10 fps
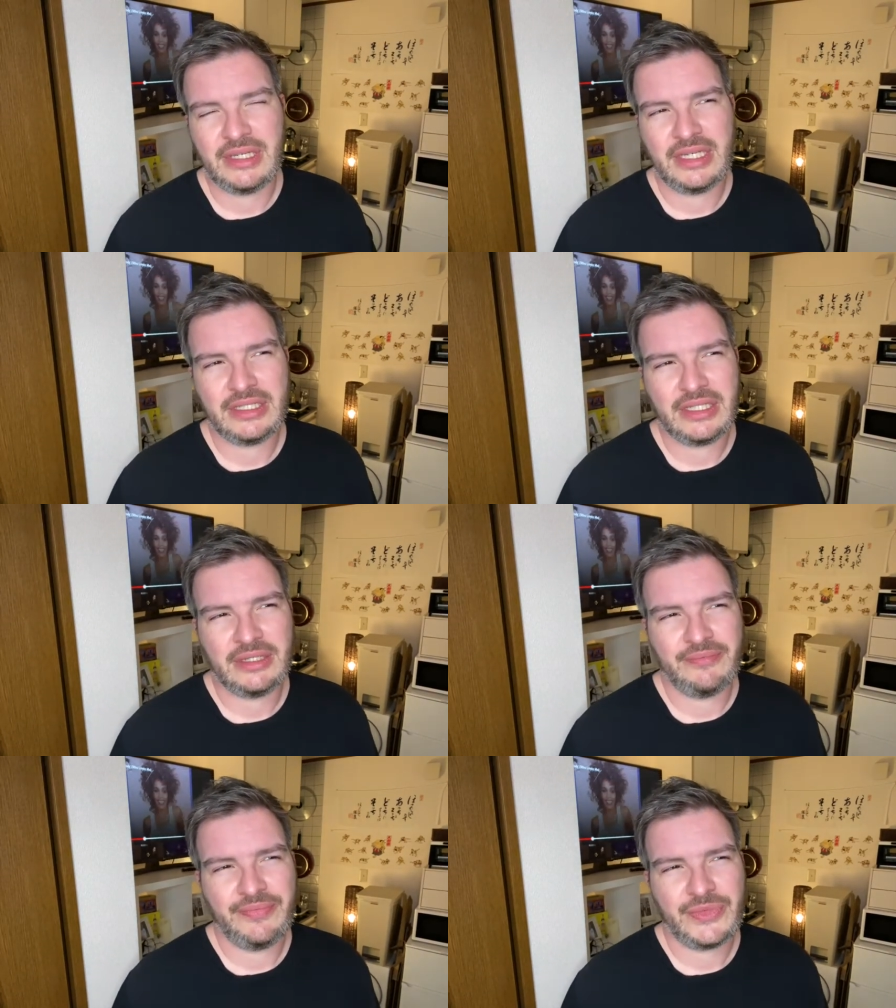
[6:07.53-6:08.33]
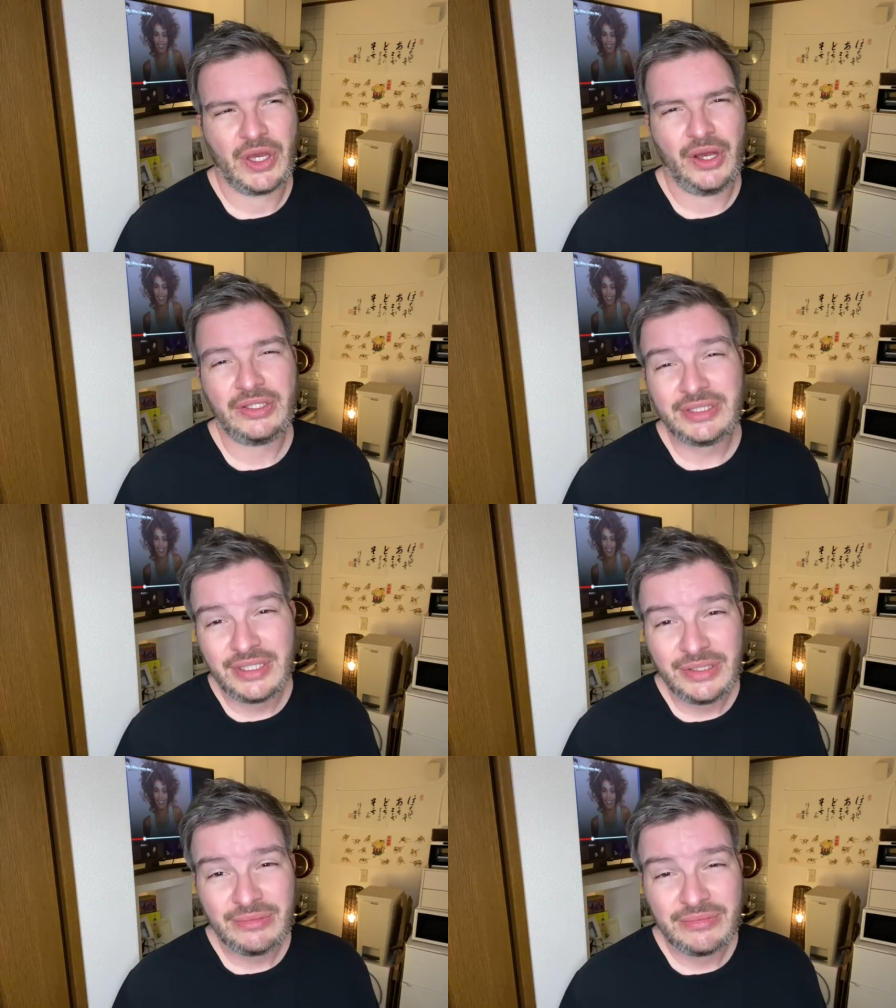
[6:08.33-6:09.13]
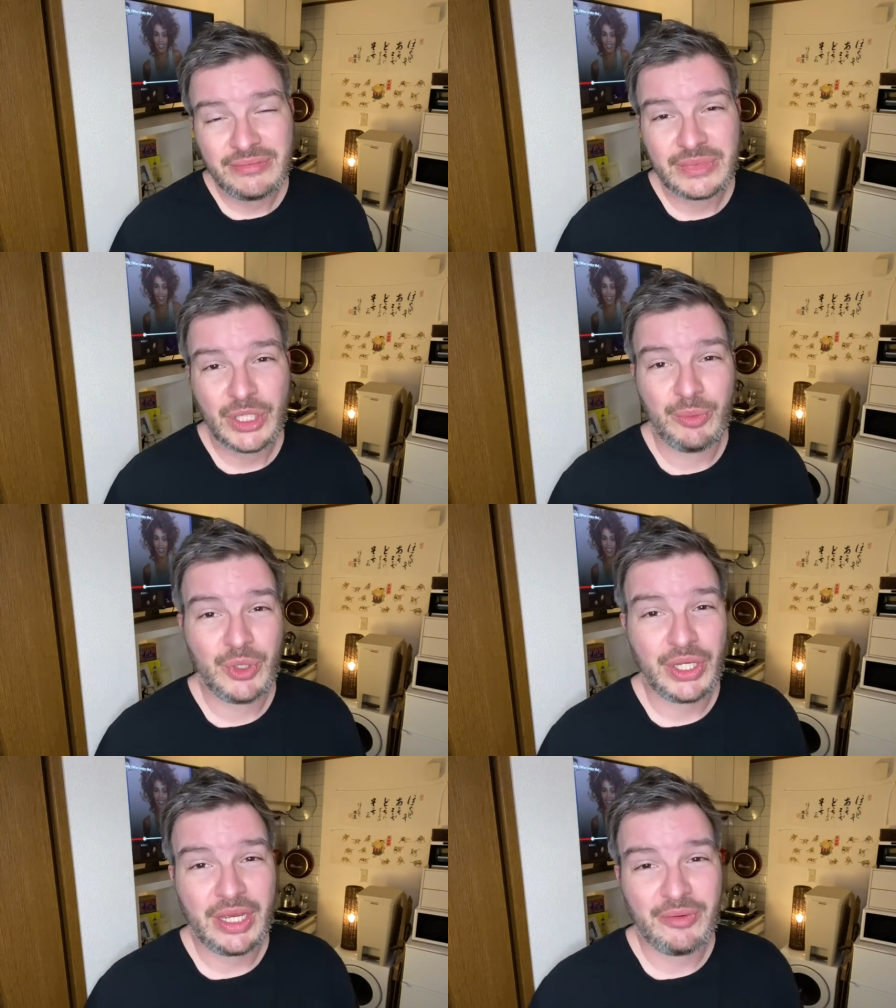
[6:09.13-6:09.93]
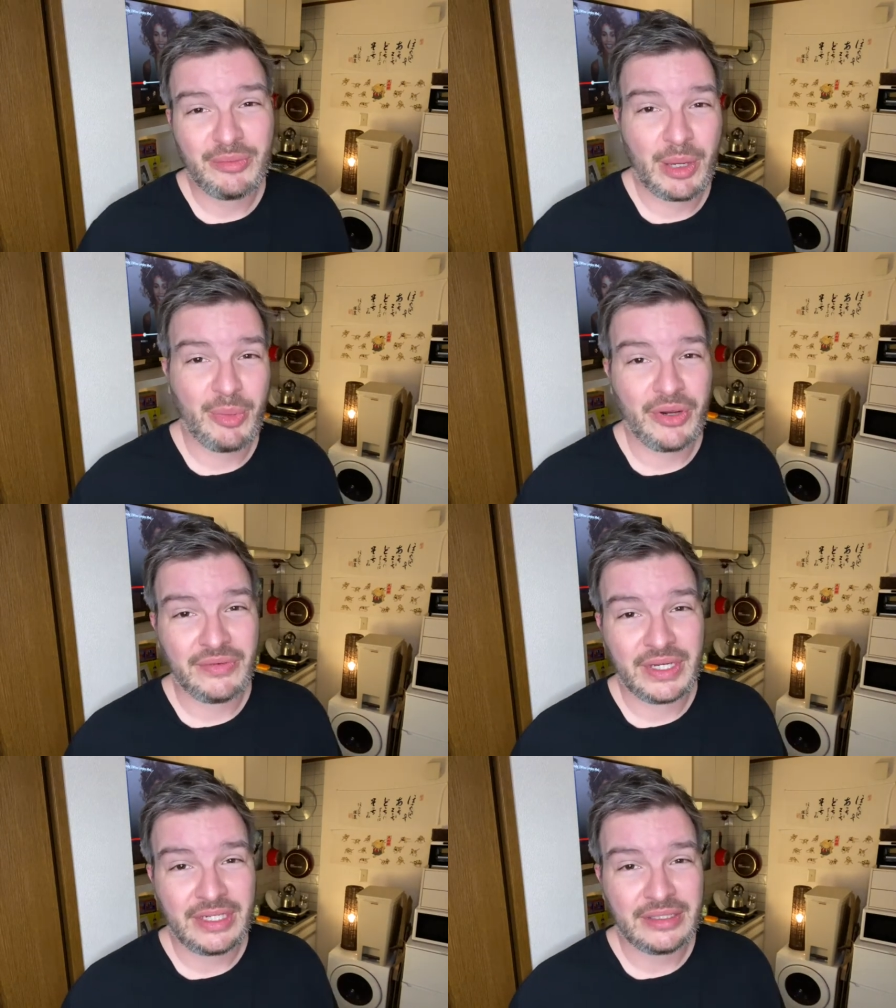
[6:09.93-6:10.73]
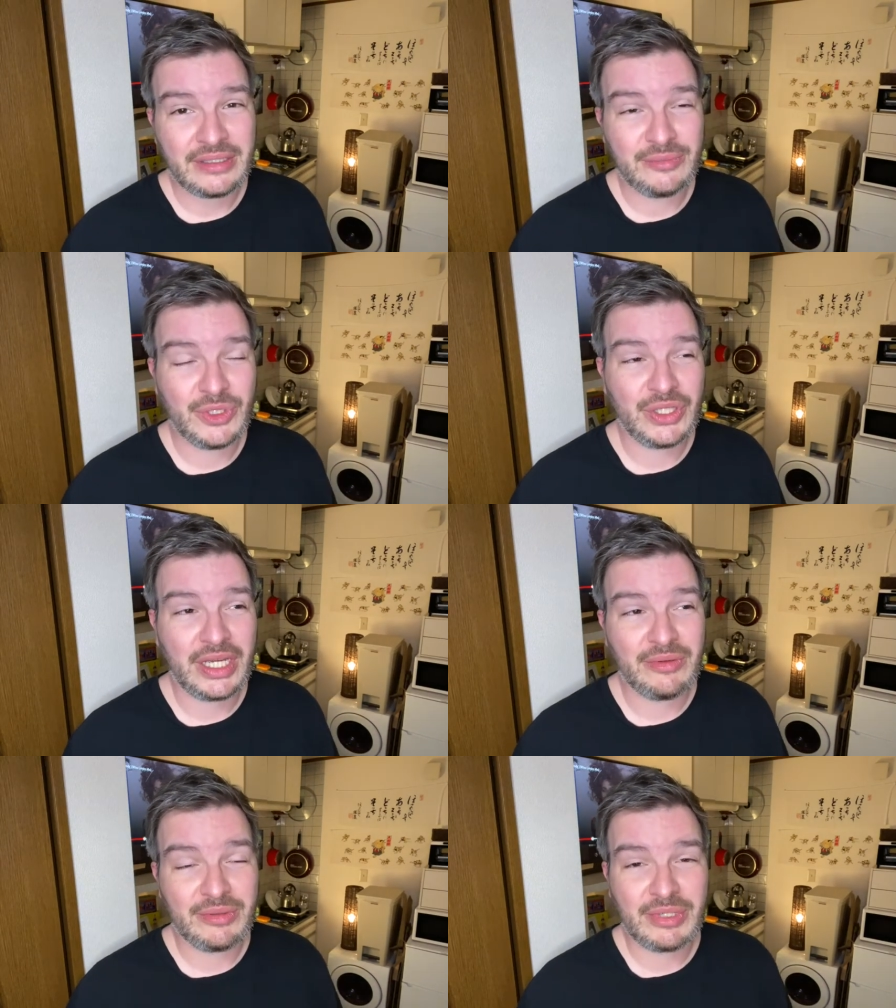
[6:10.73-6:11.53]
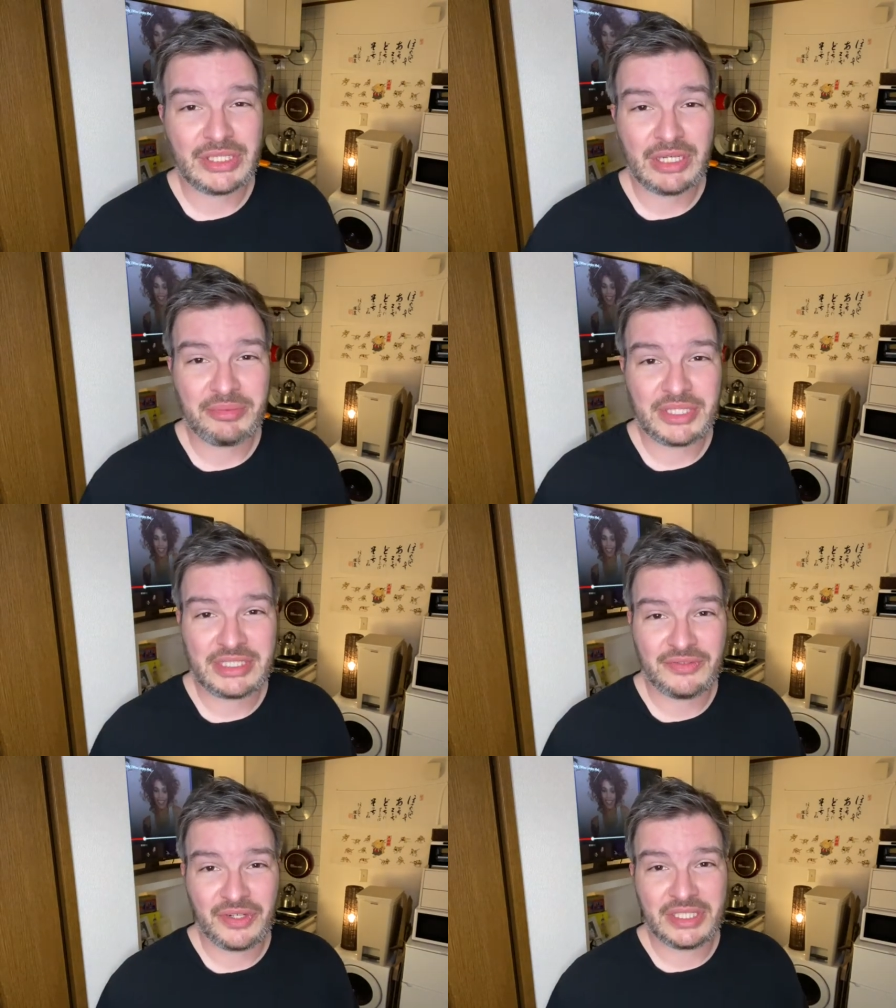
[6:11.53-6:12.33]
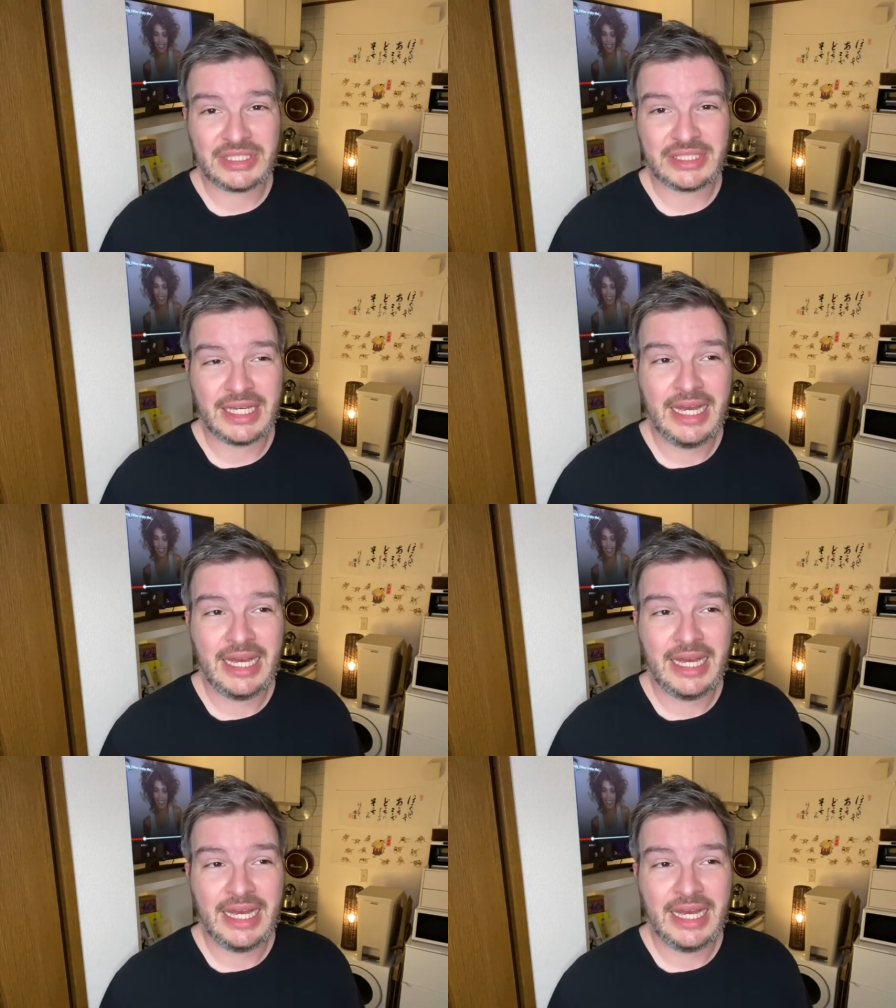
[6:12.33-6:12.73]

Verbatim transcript: And um, also, communicate with my boyfriend, communicate with my Japanese friends,